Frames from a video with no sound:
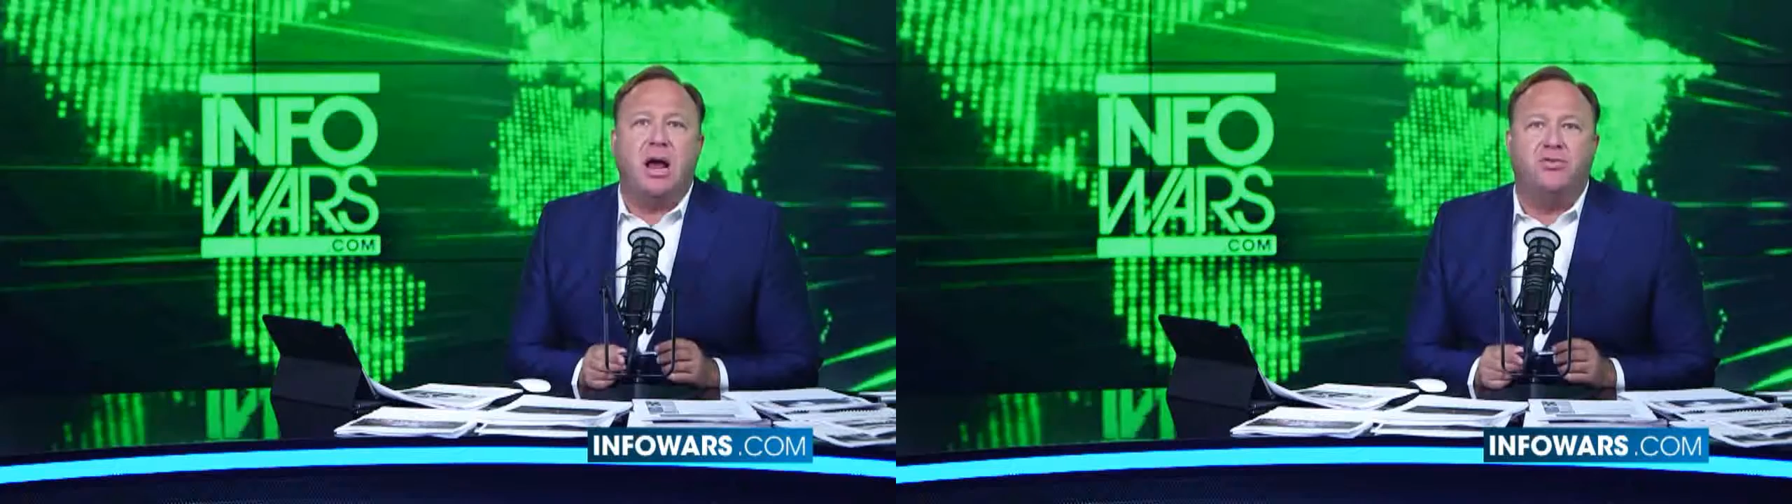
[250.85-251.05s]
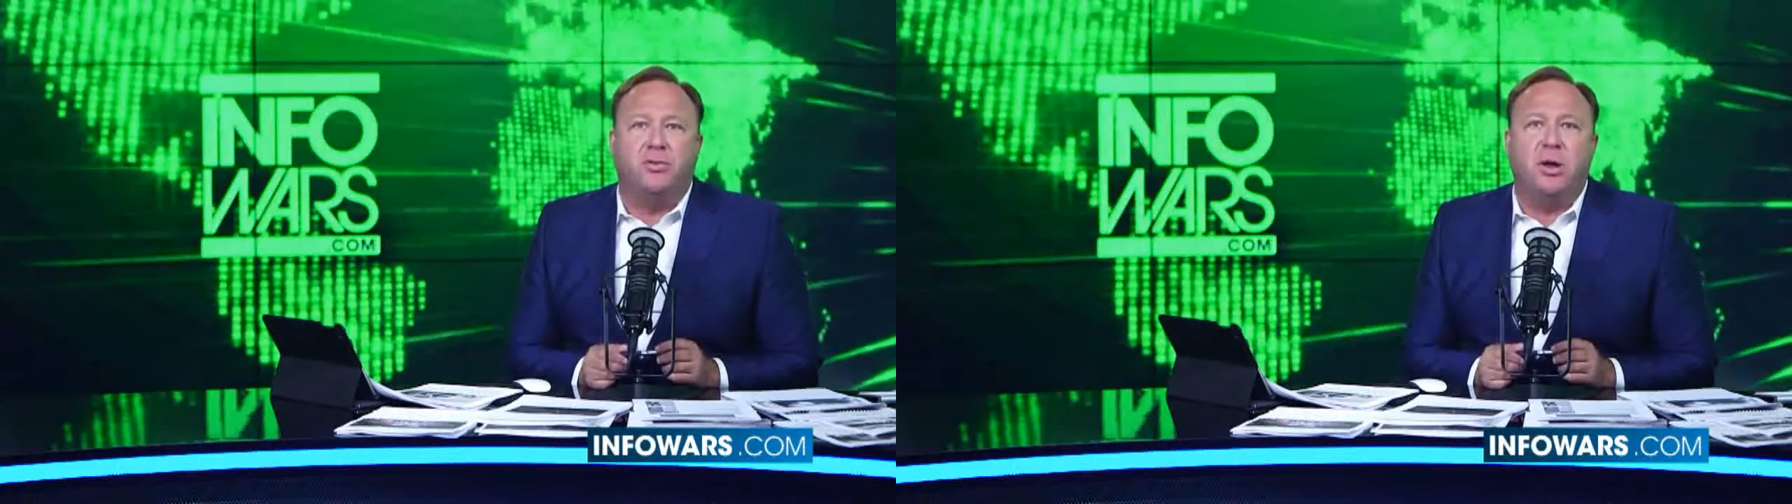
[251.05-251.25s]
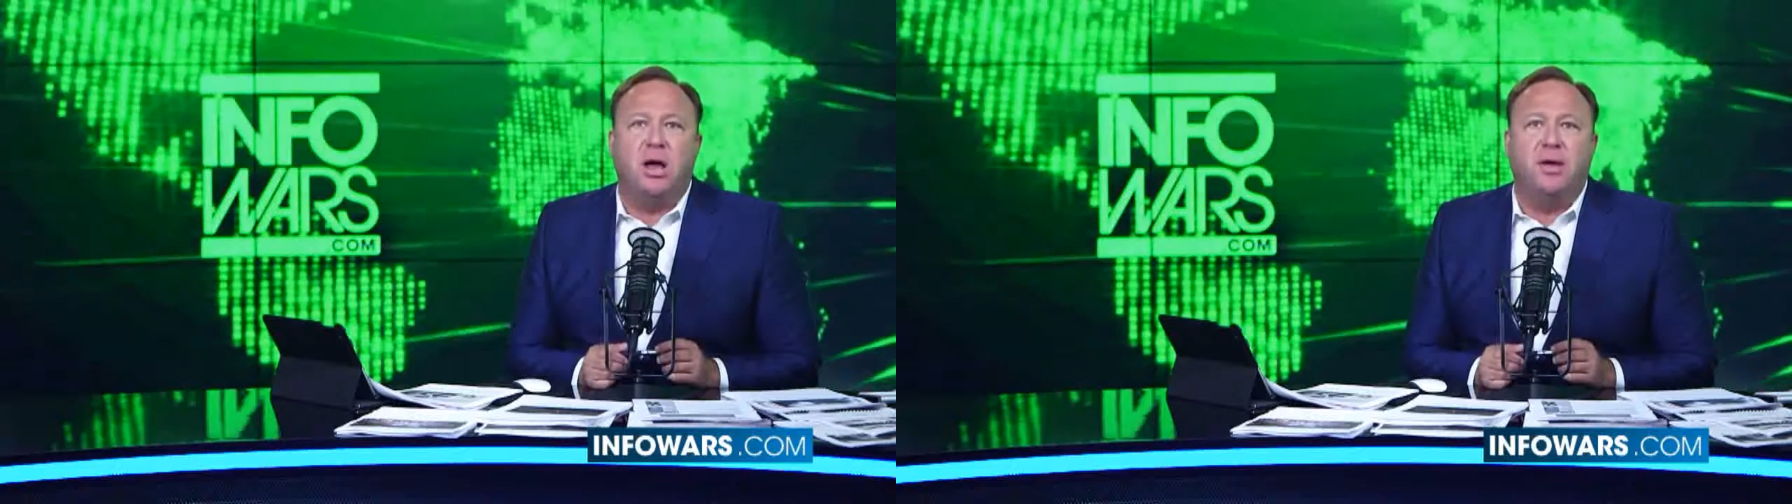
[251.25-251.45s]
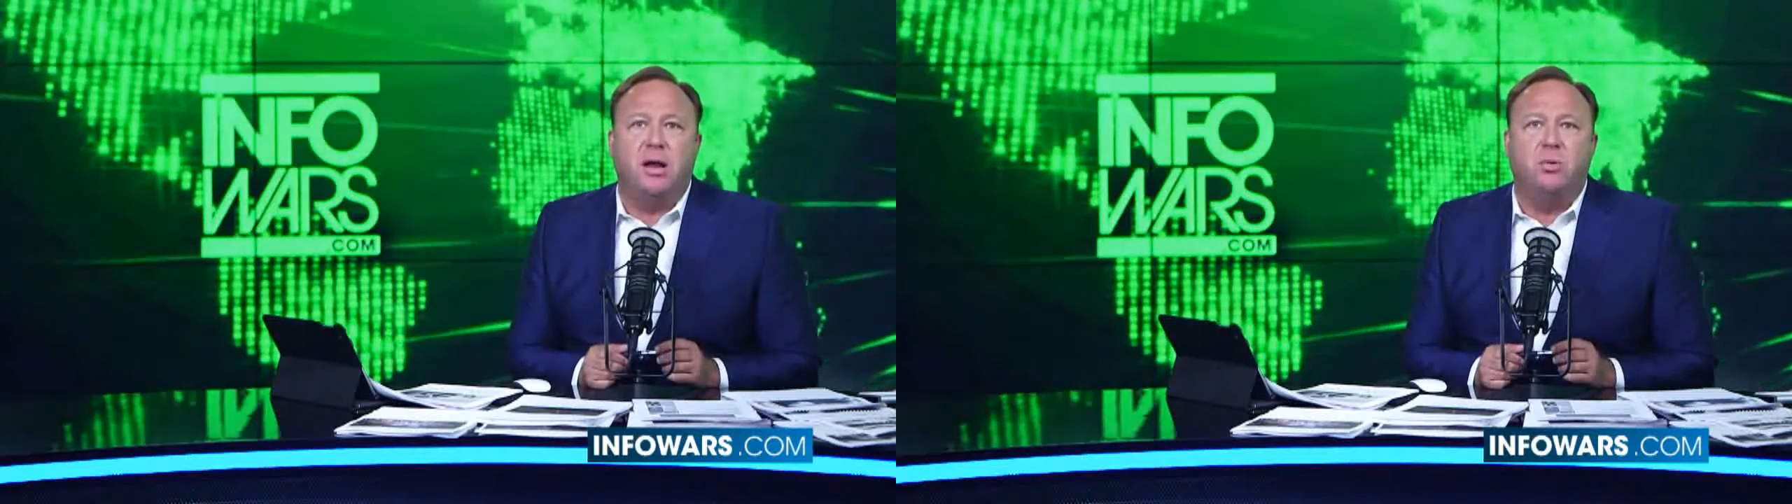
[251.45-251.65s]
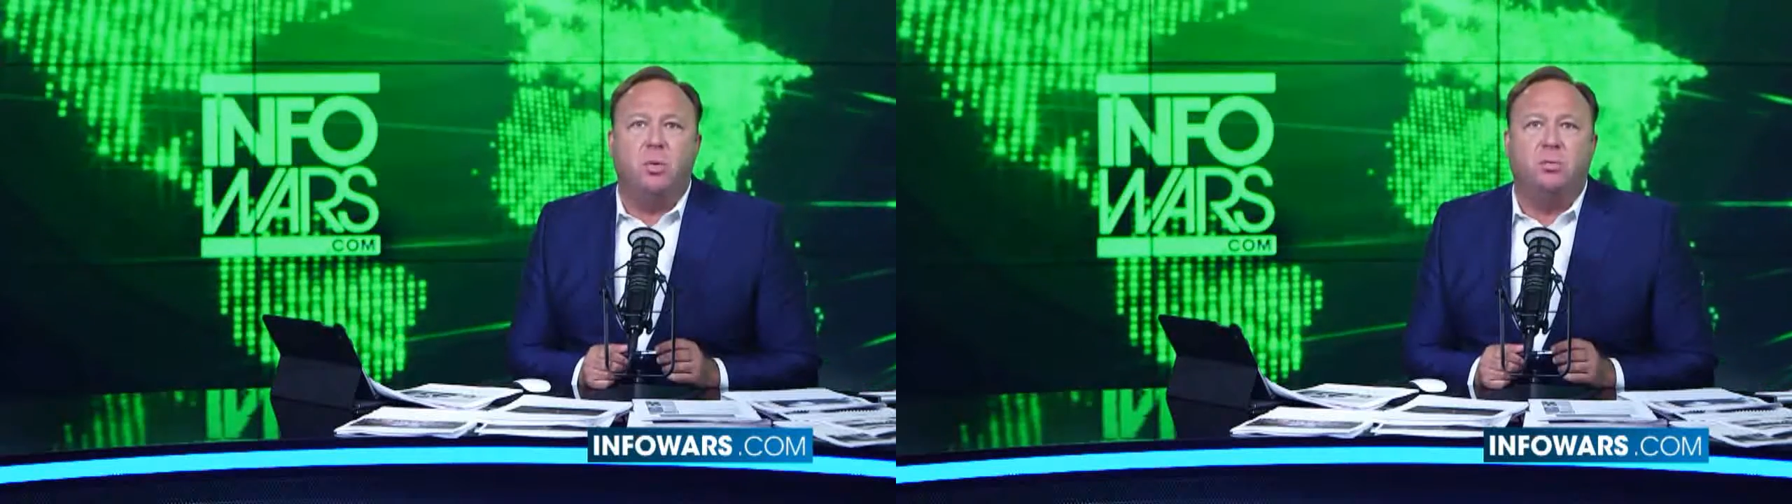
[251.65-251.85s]
hatred of
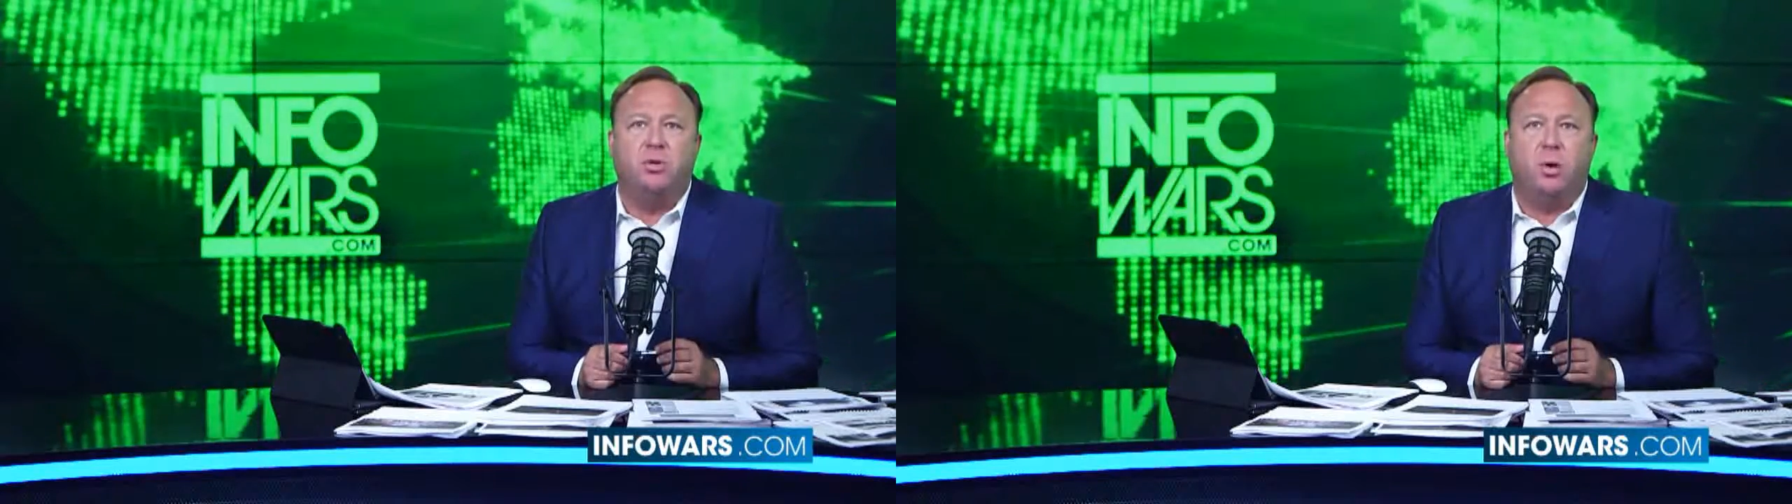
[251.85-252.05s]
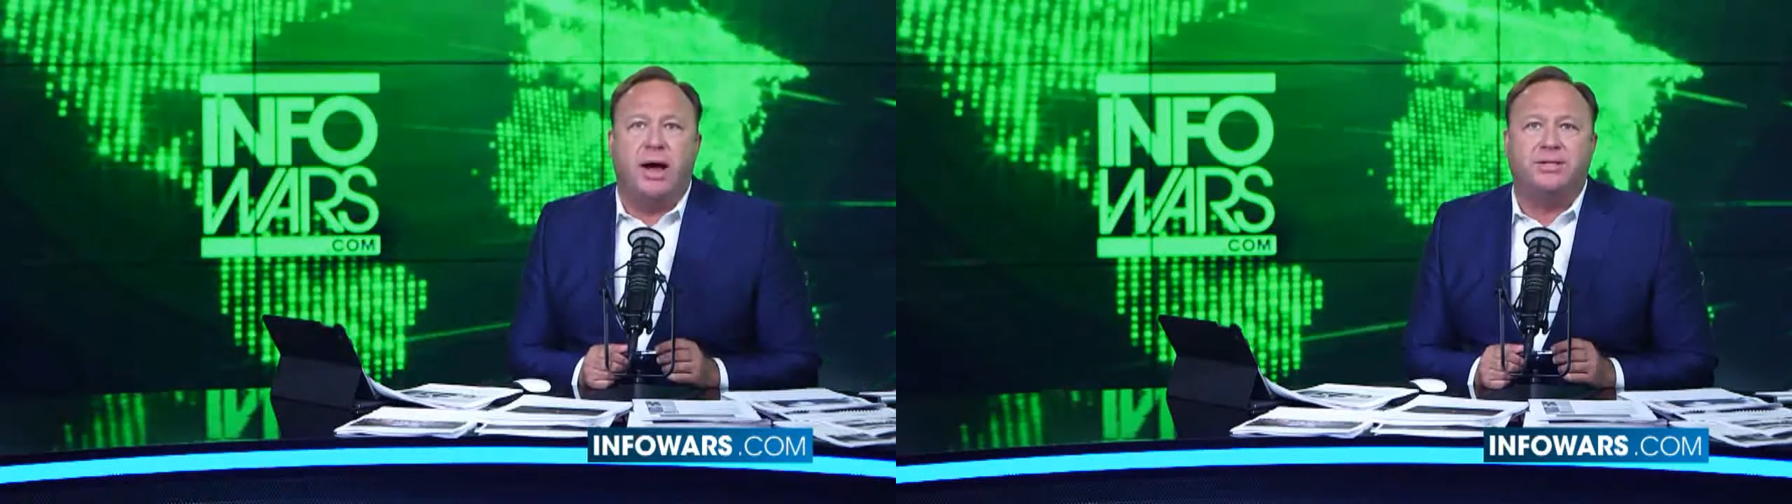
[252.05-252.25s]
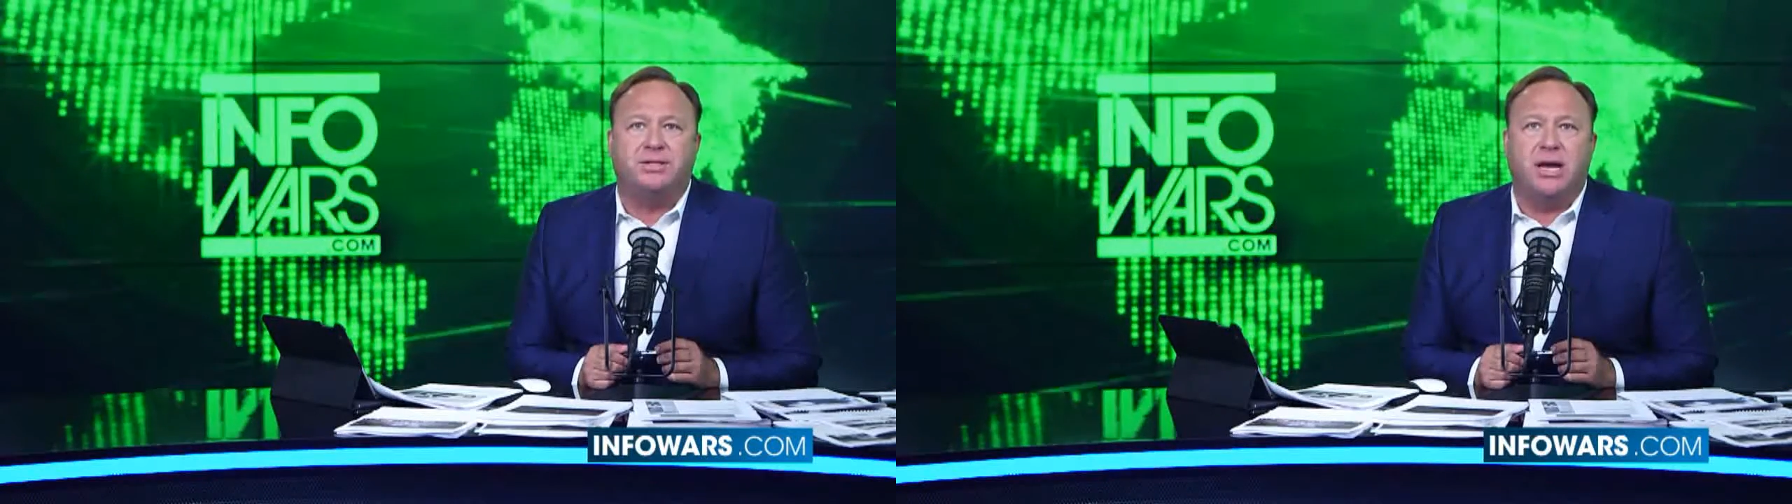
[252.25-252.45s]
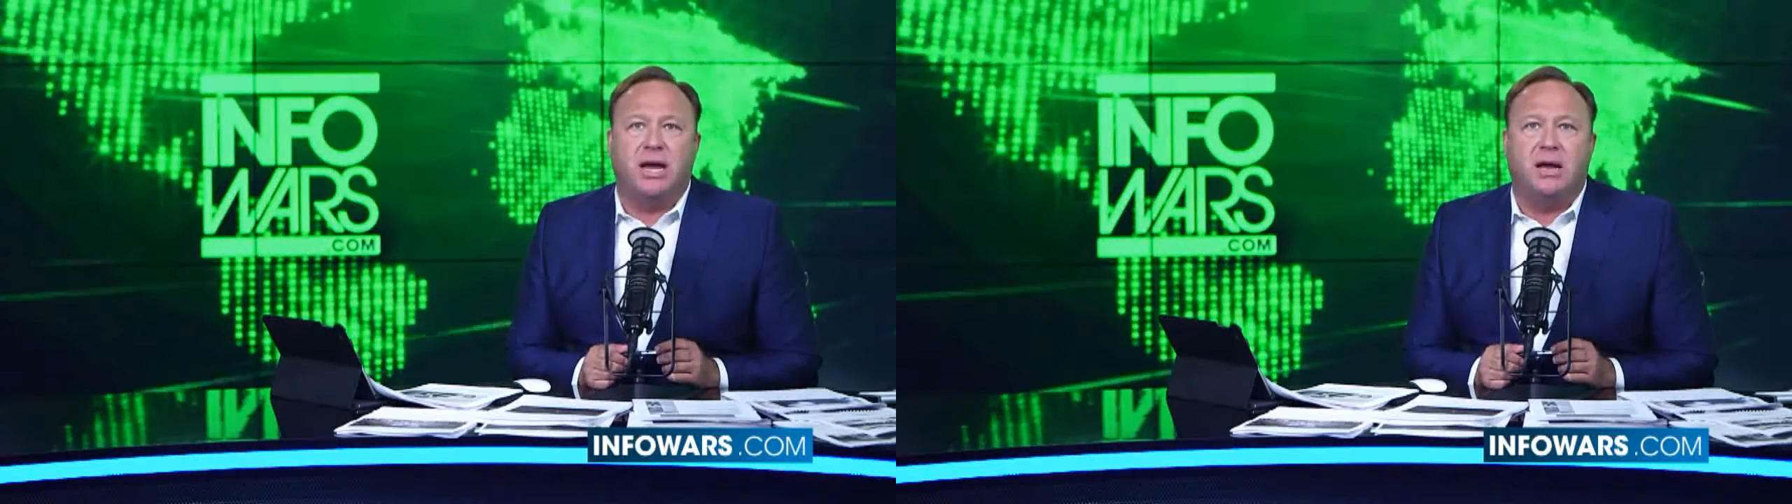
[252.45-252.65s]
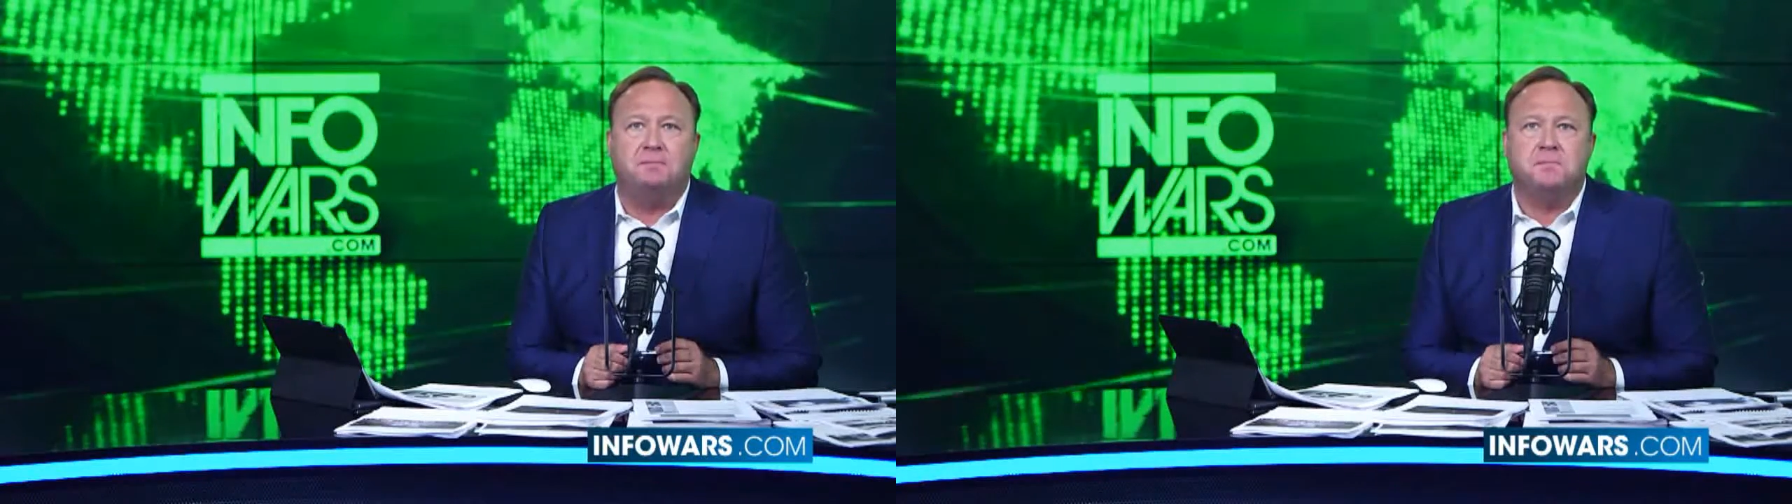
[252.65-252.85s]
anyone with white
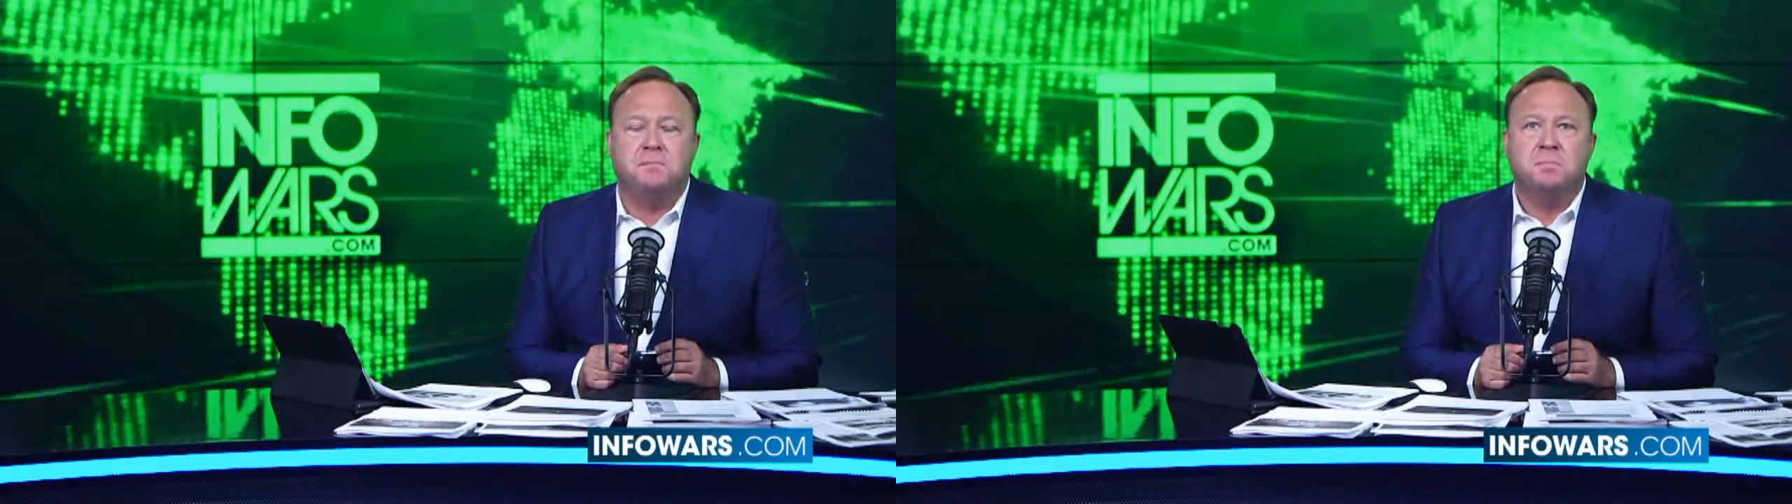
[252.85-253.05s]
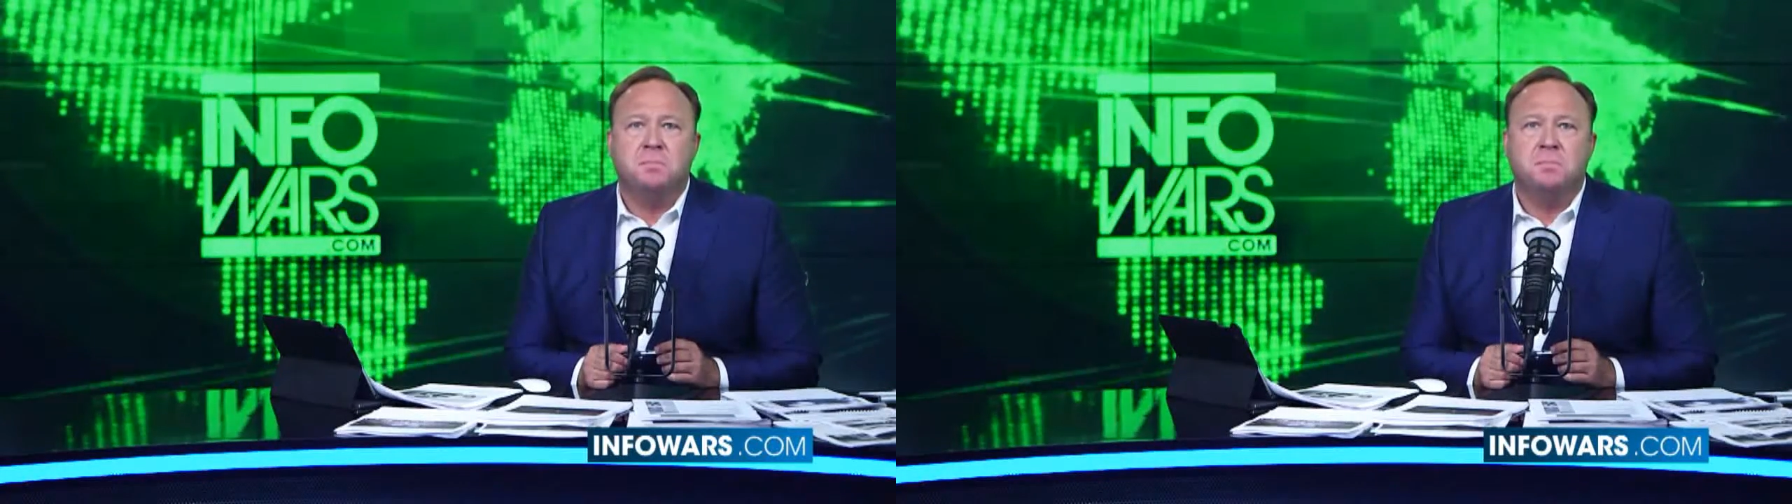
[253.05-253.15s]
skin,